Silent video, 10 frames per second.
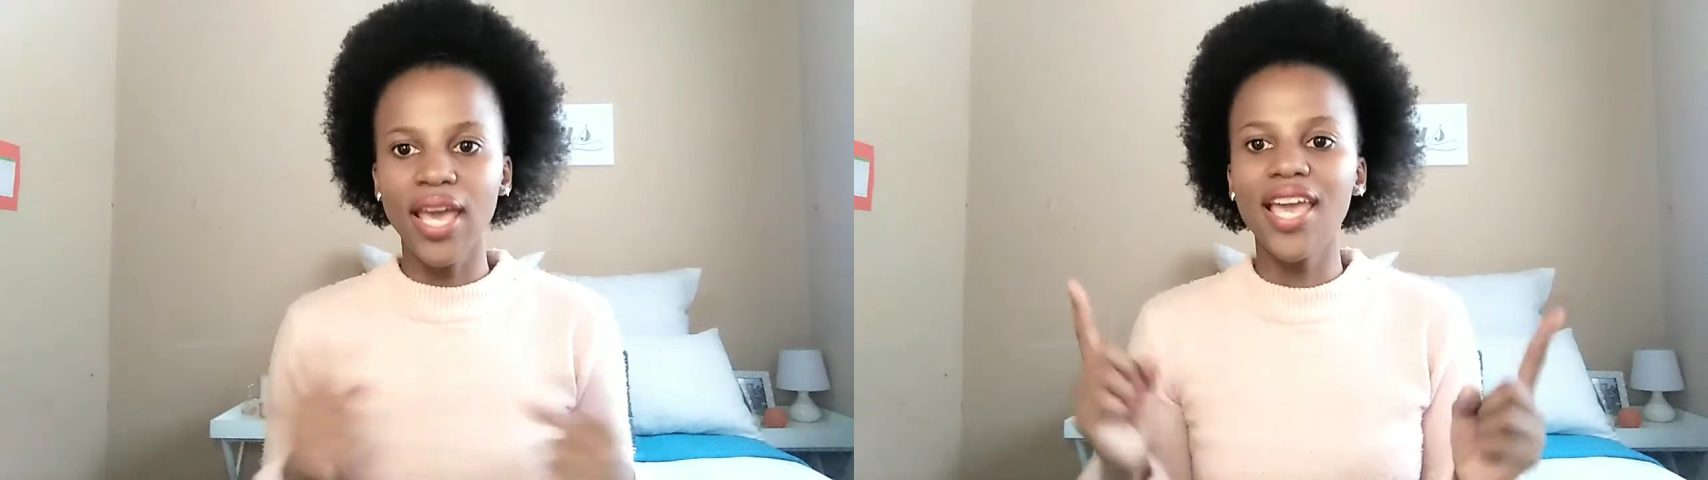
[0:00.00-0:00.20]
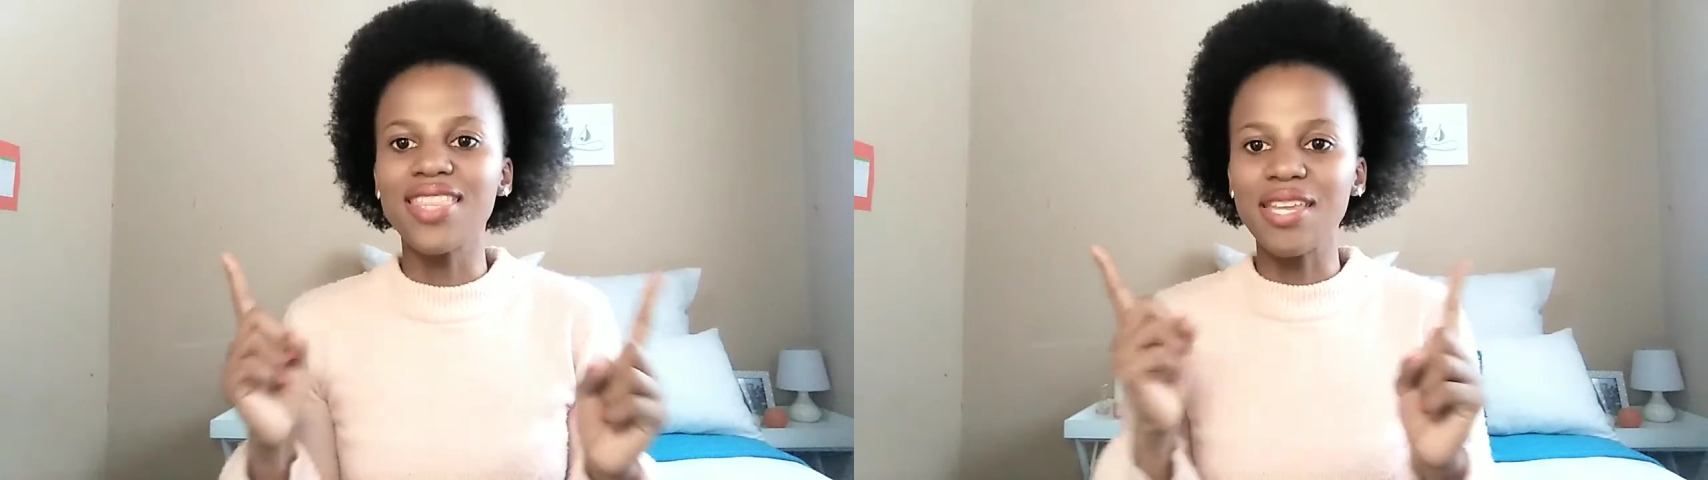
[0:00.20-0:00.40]

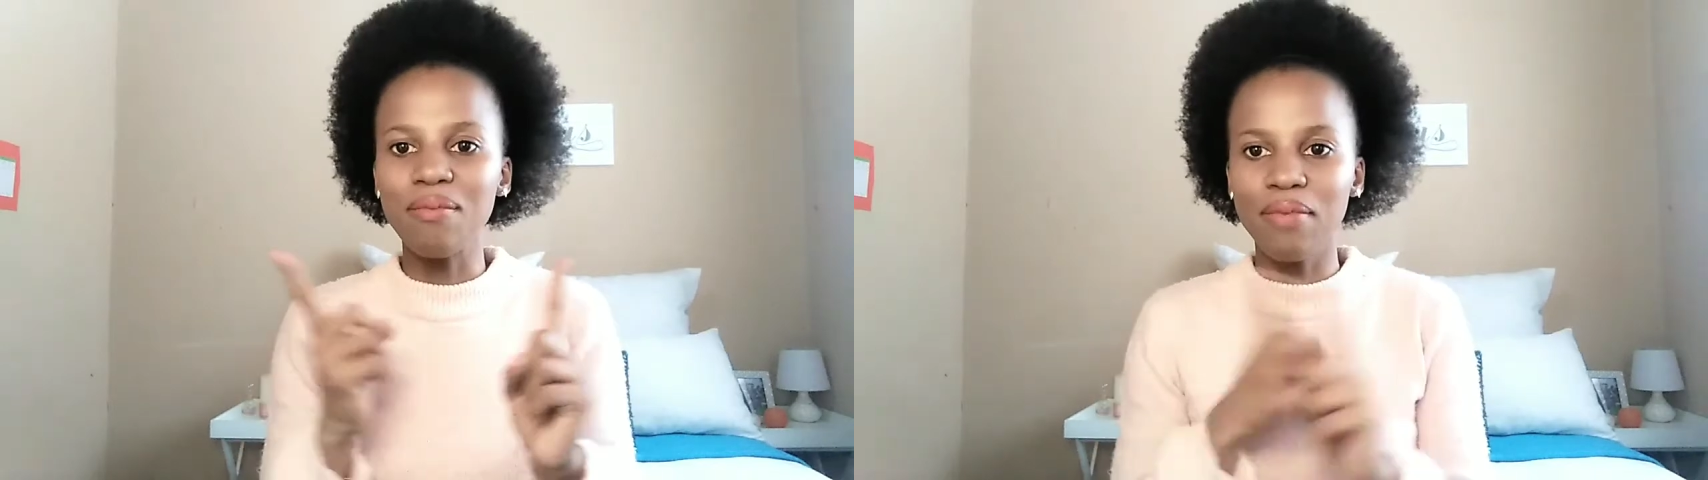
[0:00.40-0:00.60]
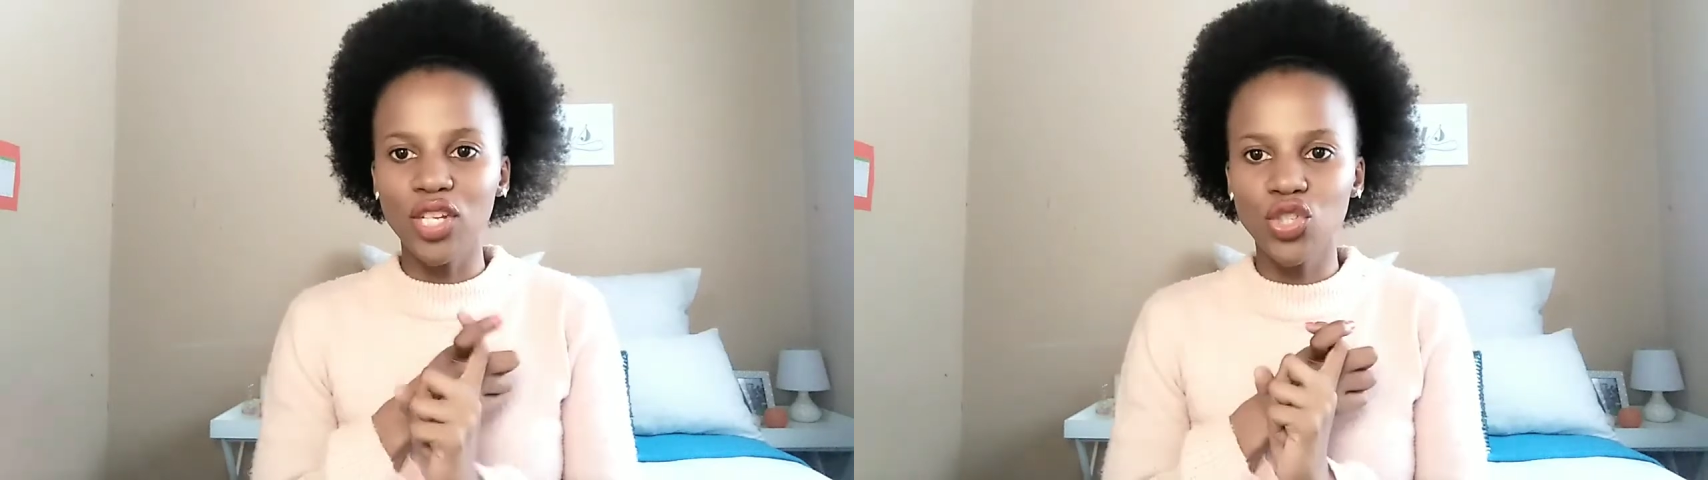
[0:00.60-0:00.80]
and
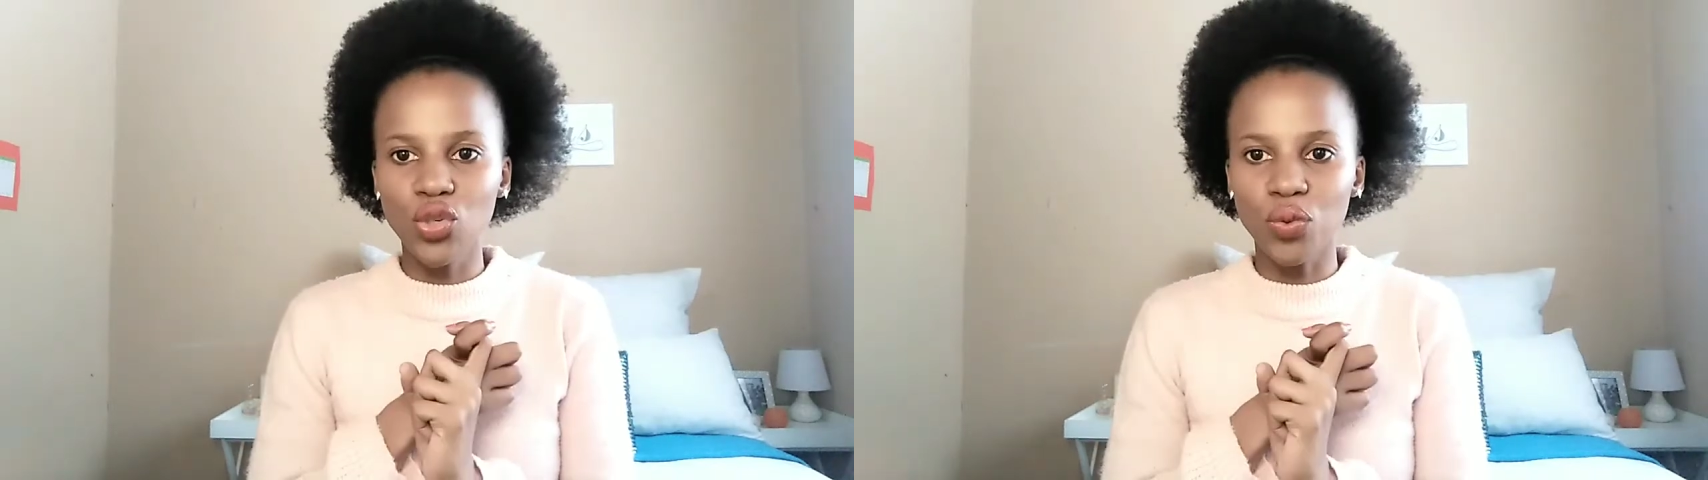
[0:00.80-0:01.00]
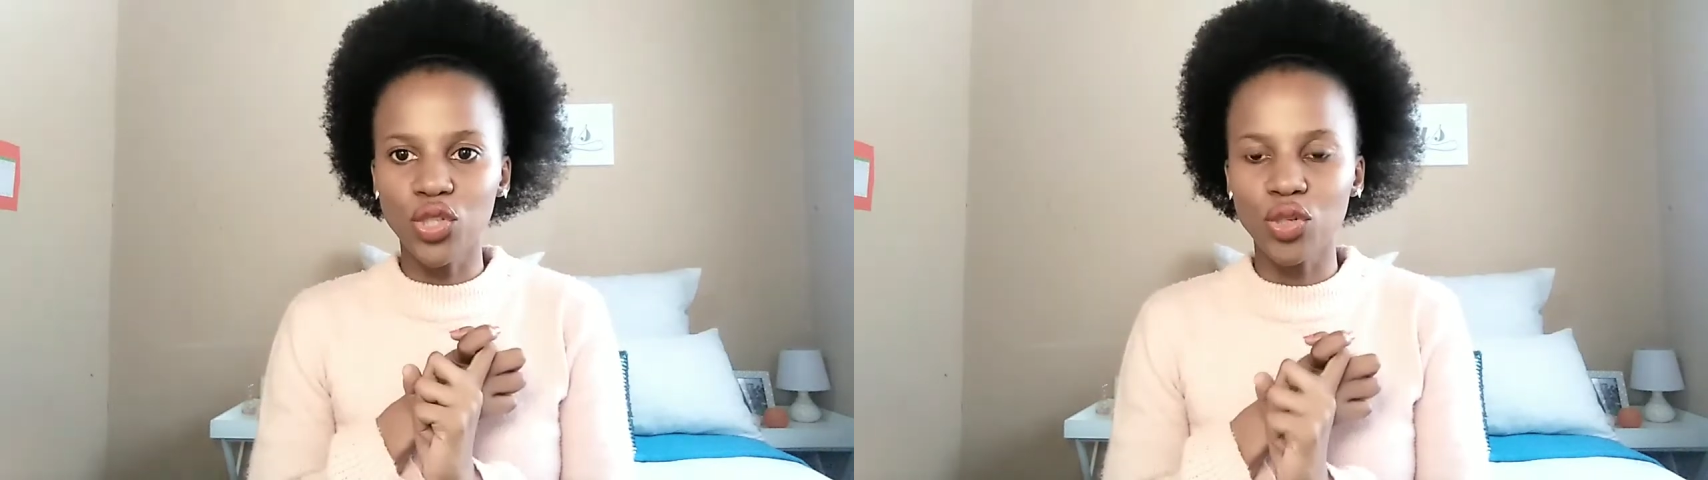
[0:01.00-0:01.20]
then match
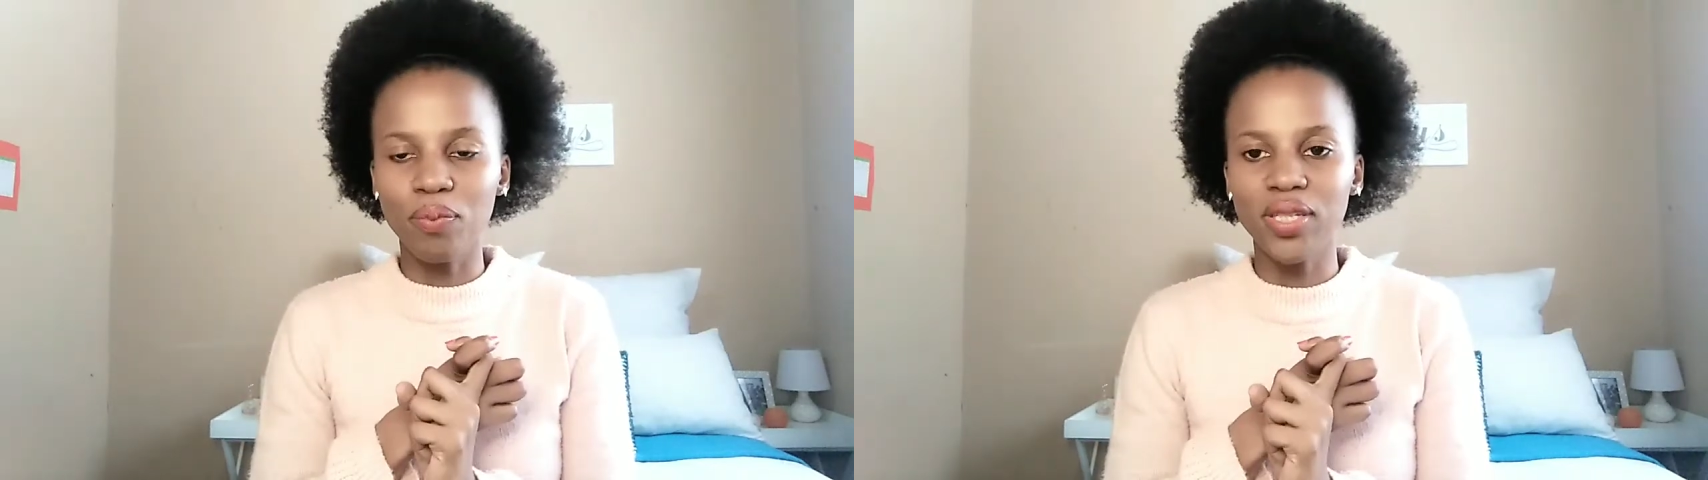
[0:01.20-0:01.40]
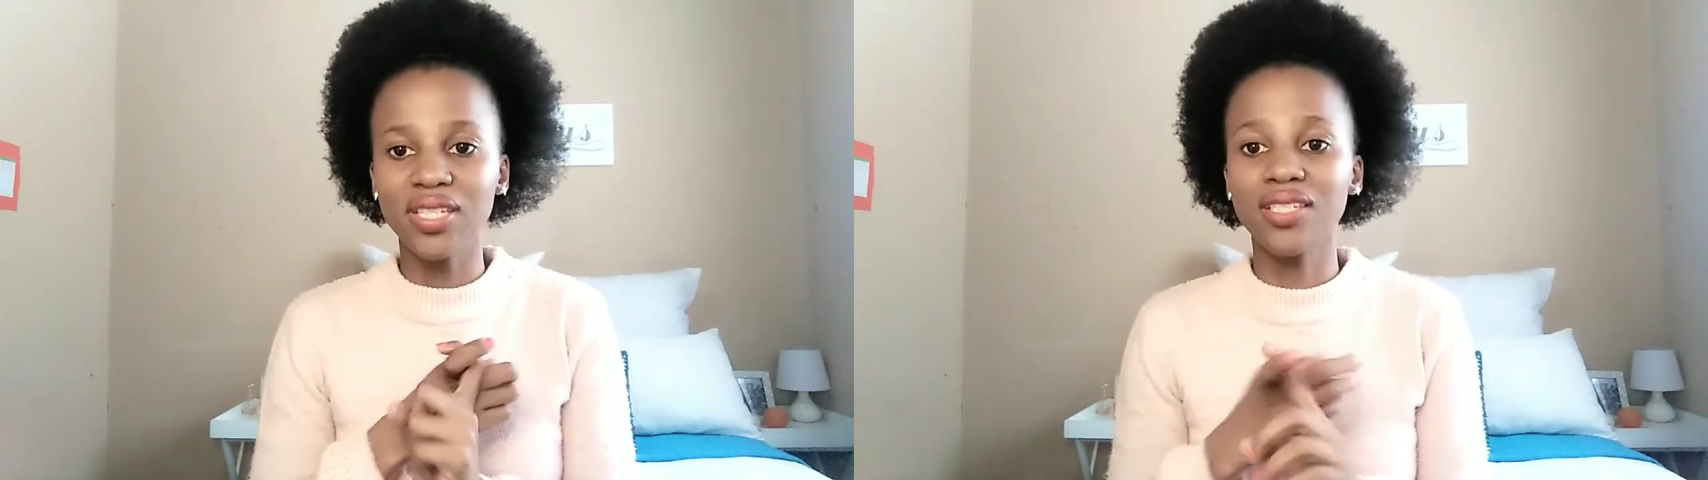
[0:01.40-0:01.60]
you with your
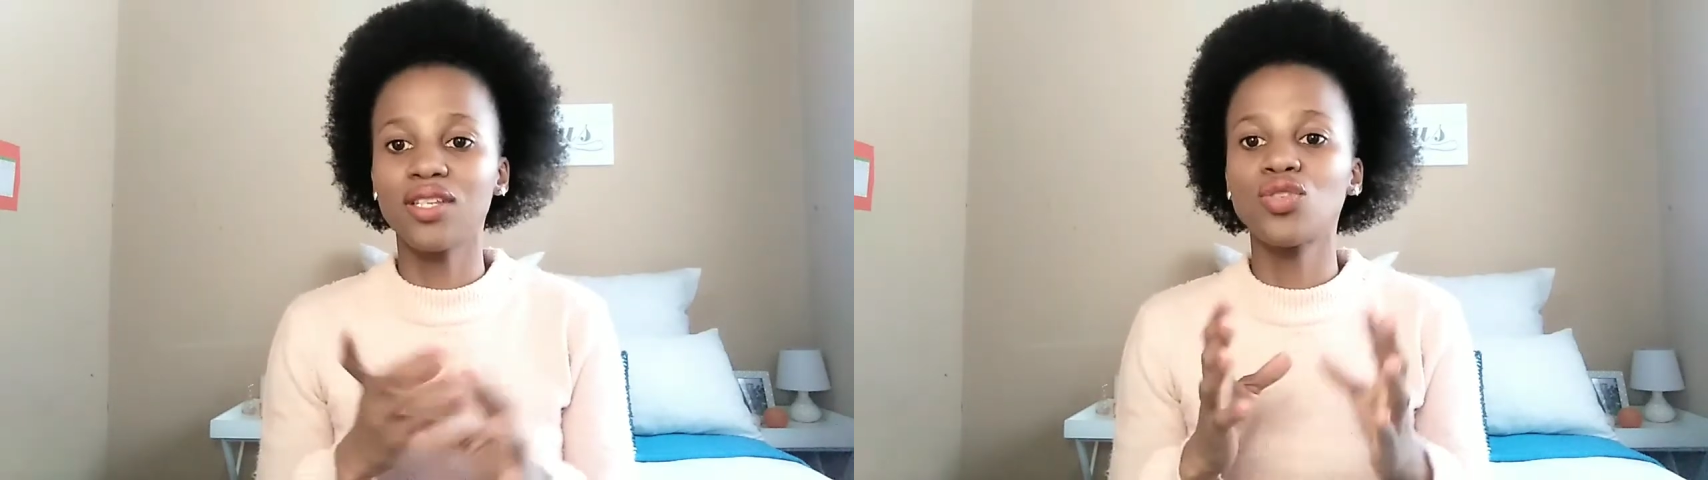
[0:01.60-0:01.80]
business.